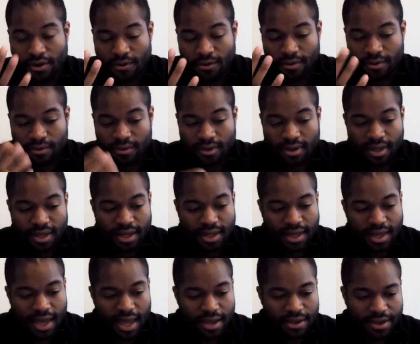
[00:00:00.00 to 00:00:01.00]
total.
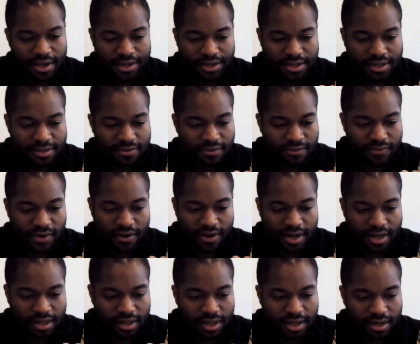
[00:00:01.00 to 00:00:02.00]
And you can just
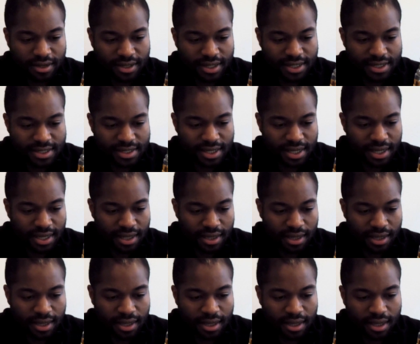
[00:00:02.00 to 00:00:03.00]
very clearly
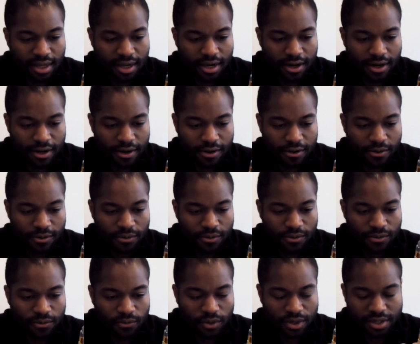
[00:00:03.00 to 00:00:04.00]
see,
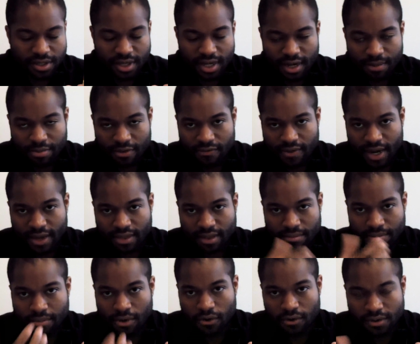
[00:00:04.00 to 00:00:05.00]
which is going to provide
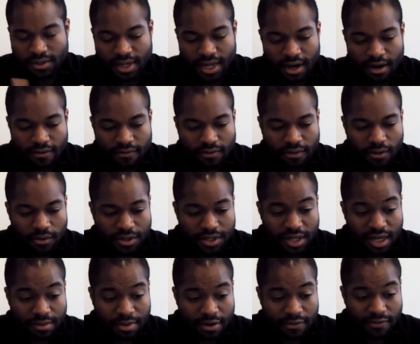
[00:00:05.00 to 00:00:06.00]
the most airflow, which
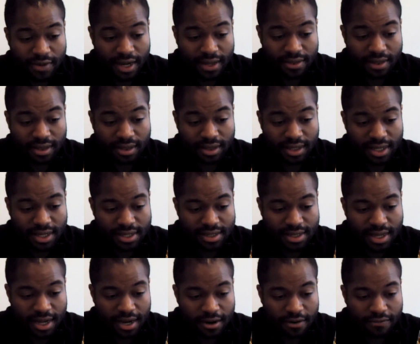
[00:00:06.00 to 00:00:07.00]
is going to provide the
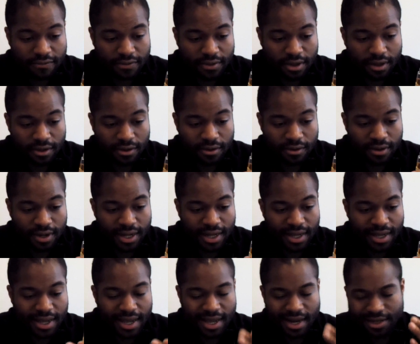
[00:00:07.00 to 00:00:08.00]
least airflow.
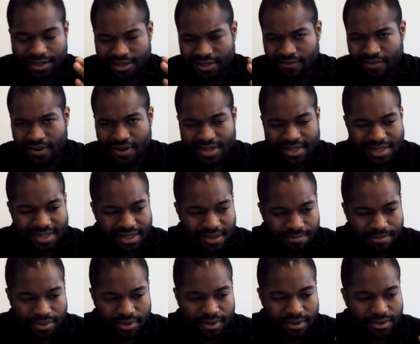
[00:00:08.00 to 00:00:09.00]
And it's just a very
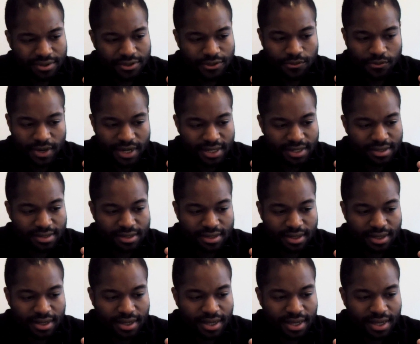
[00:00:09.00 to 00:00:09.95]
simple twist,